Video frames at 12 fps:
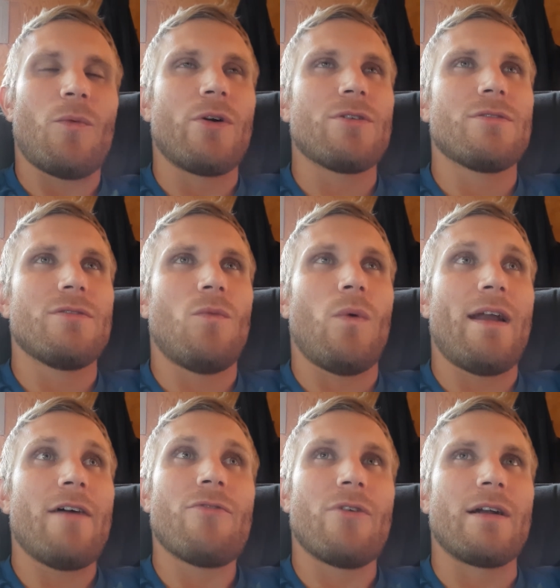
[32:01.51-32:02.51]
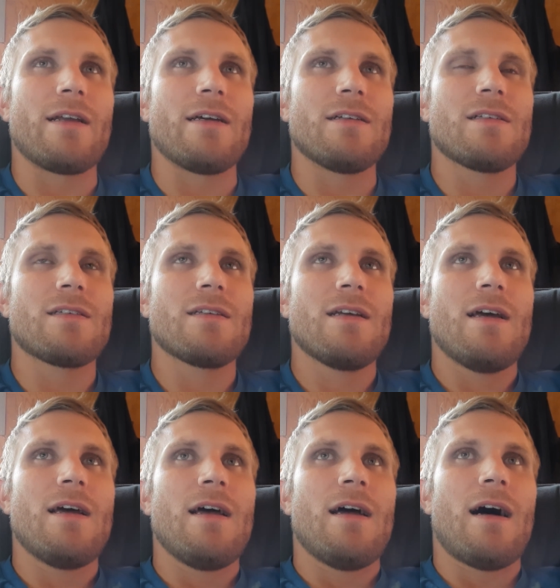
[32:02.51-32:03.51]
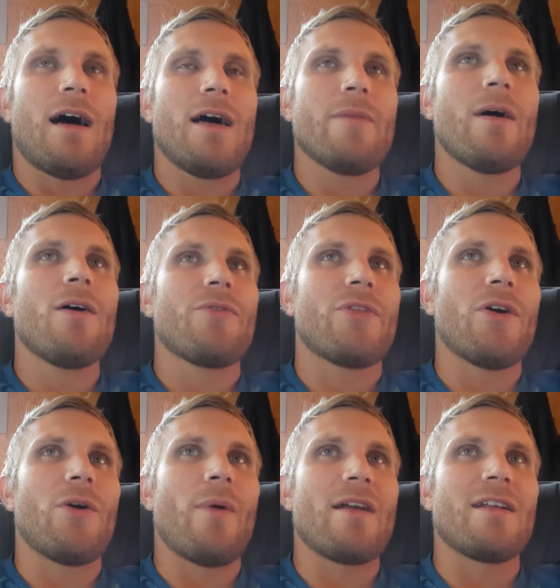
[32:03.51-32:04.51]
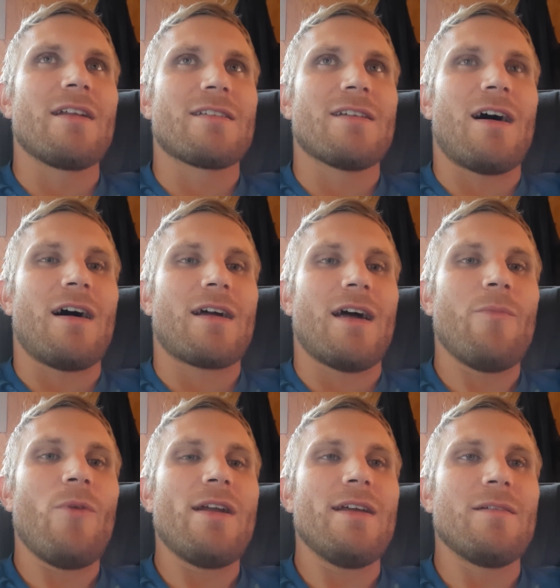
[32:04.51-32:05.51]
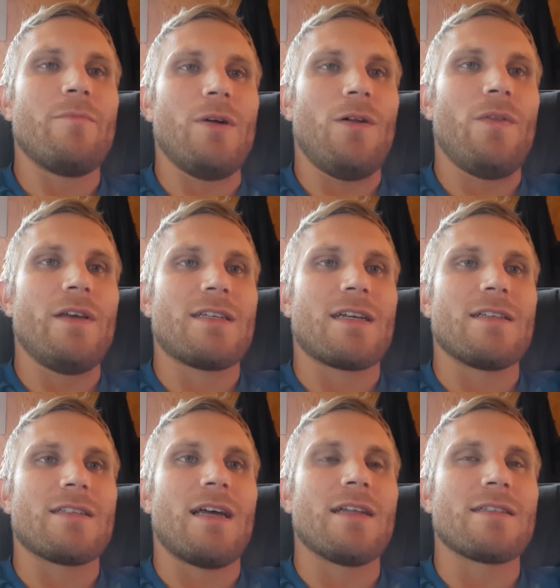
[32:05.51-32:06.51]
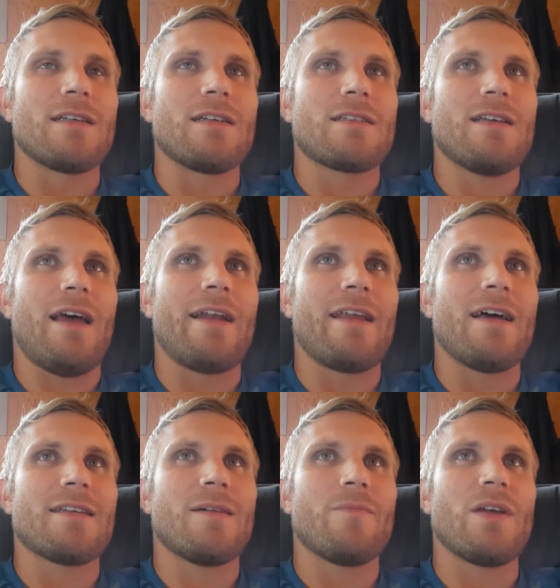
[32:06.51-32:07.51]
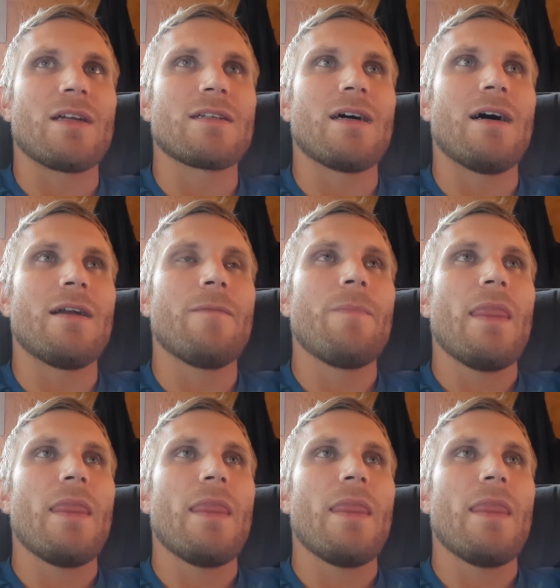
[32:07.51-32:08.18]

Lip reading: Whatever it is, I'm out there ready to talk. I'm ready to build this consensus and get something done.